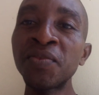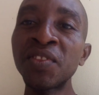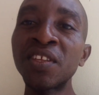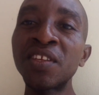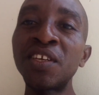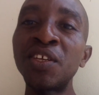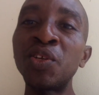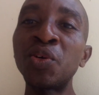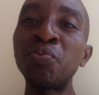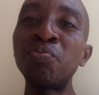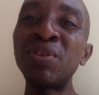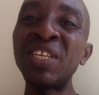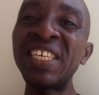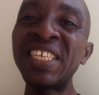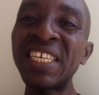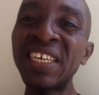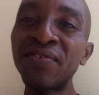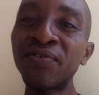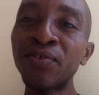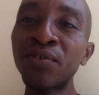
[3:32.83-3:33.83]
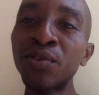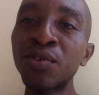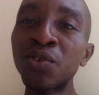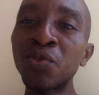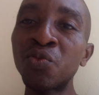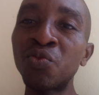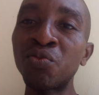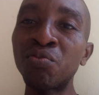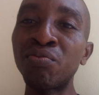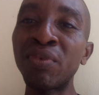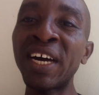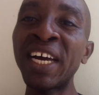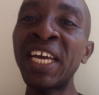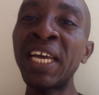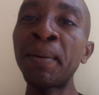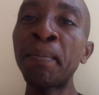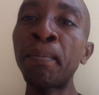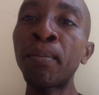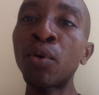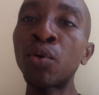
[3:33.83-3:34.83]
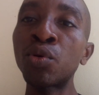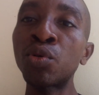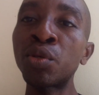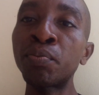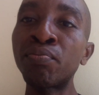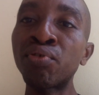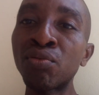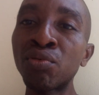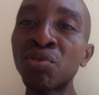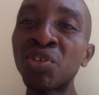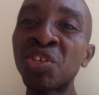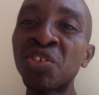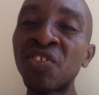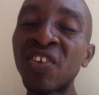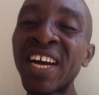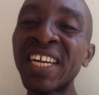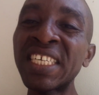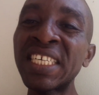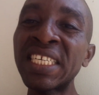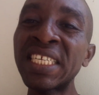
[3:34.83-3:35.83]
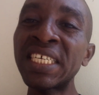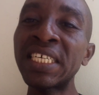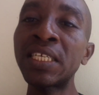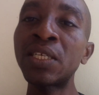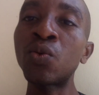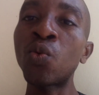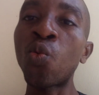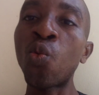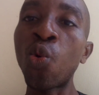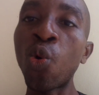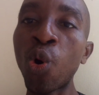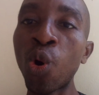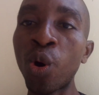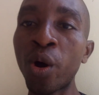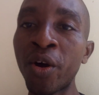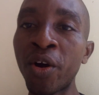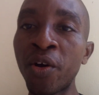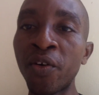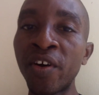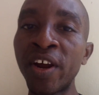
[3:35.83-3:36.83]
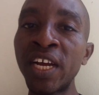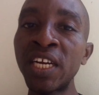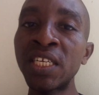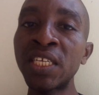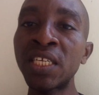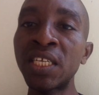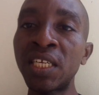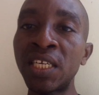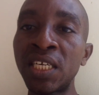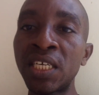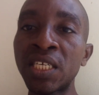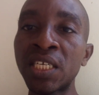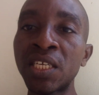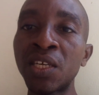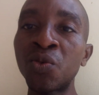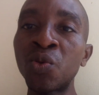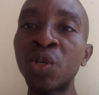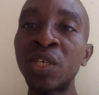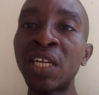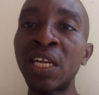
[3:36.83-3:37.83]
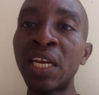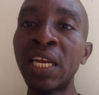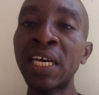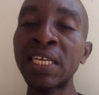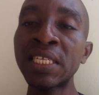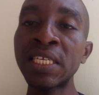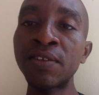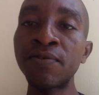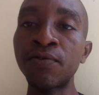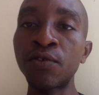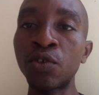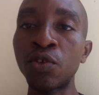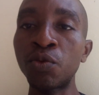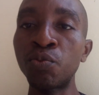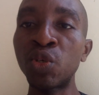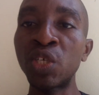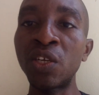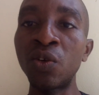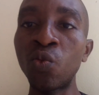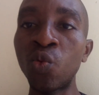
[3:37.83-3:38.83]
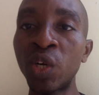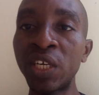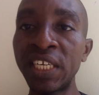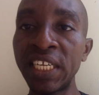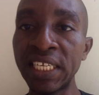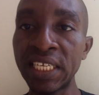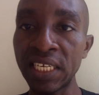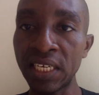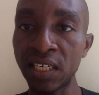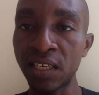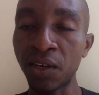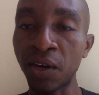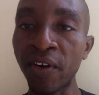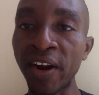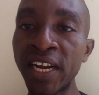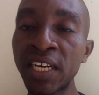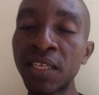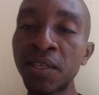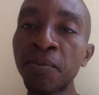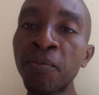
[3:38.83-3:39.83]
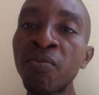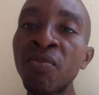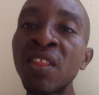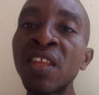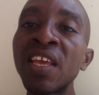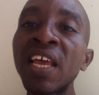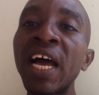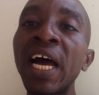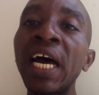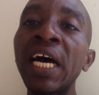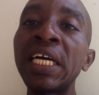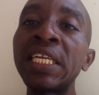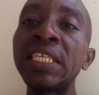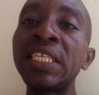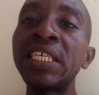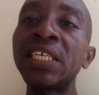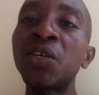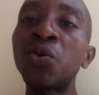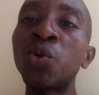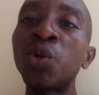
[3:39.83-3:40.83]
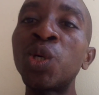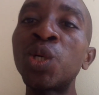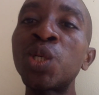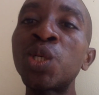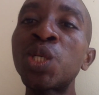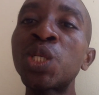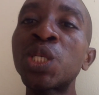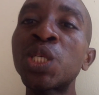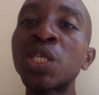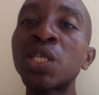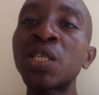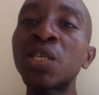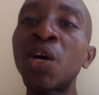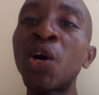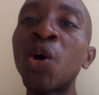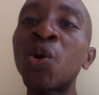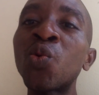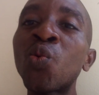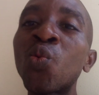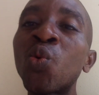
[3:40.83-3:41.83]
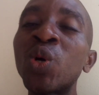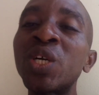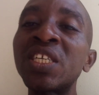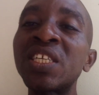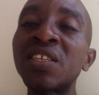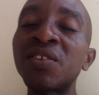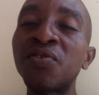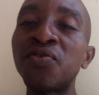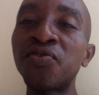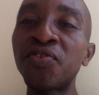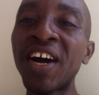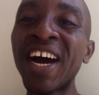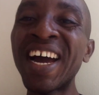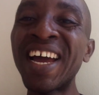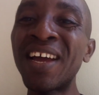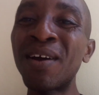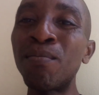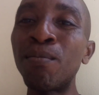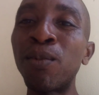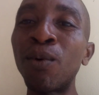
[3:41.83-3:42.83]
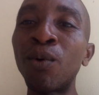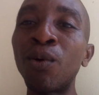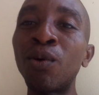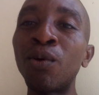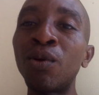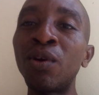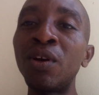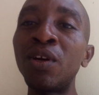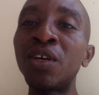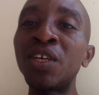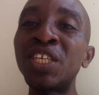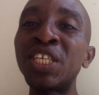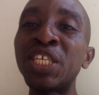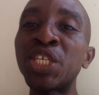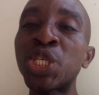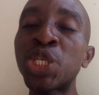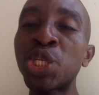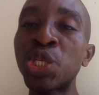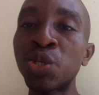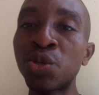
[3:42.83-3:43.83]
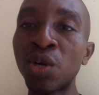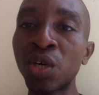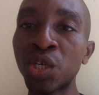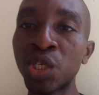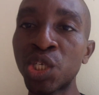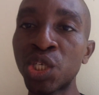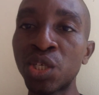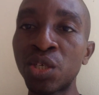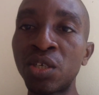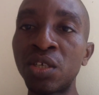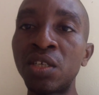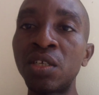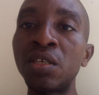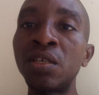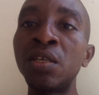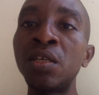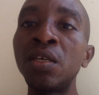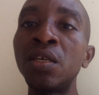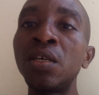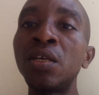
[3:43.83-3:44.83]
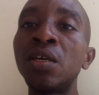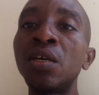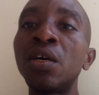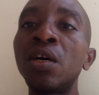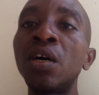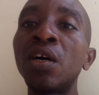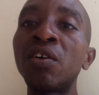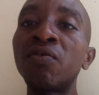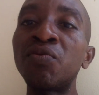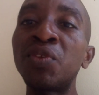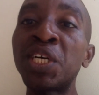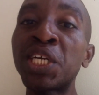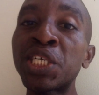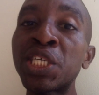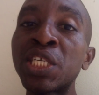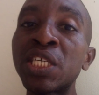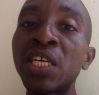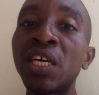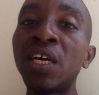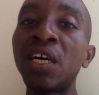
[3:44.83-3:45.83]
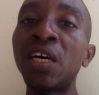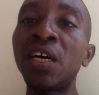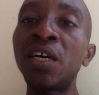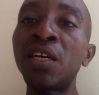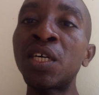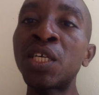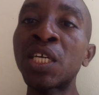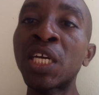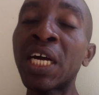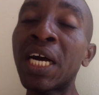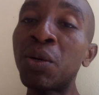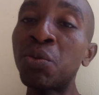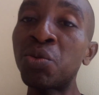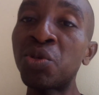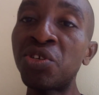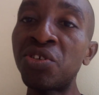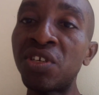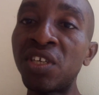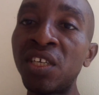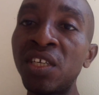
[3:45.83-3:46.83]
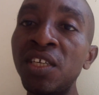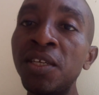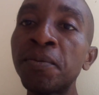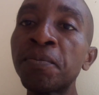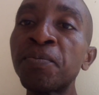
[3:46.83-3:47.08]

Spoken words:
bedeviled by a protracted war, all right? Yes, a war that lasted for more than 1 decade, all right? And there was unquantifiable destruction of that country